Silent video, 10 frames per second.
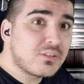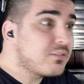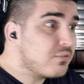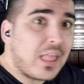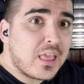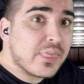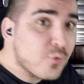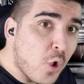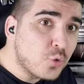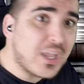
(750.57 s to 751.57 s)
and, like
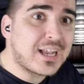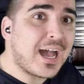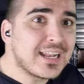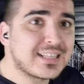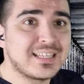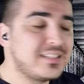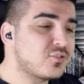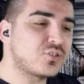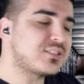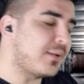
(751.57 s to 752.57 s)
throw the gun at least
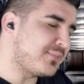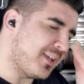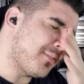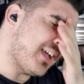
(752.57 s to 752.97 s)
or something.